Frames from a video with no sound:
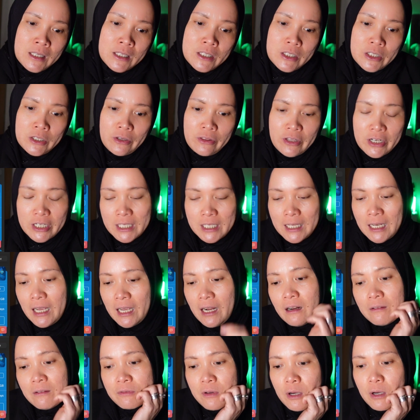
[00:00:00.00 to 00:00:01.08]
So there's a
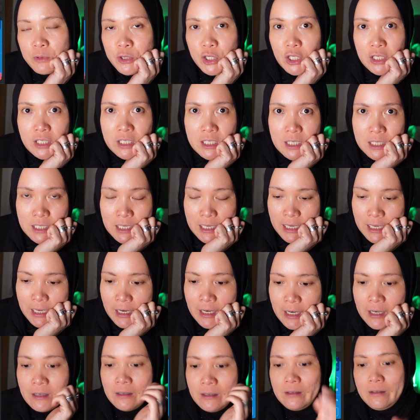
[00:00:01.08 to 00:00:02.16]
lot of options
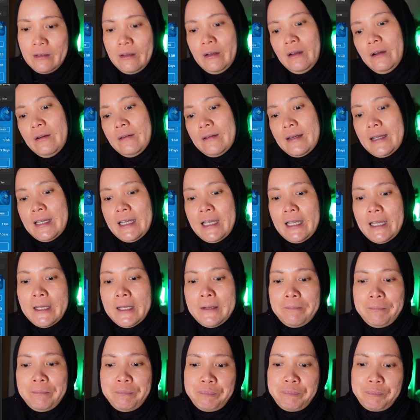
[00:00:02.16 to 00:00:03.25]
here.
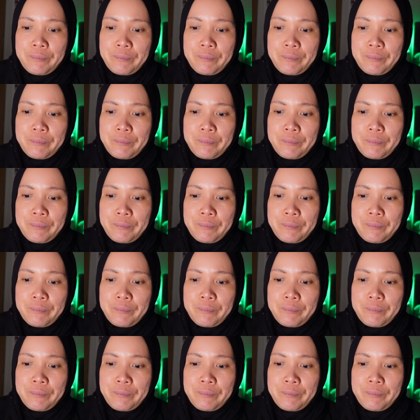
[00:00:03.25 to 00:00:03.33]
Okay.